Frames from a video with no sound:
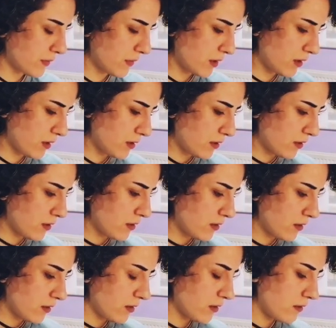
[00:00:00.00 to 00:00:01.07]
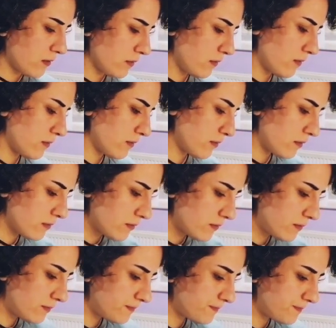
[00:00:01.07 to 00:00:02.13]

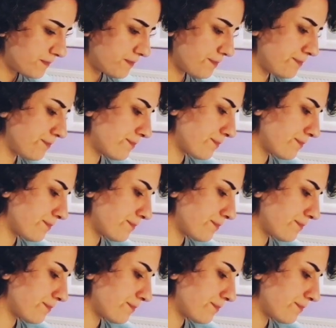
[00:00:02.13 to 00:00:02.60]
Nothing is said.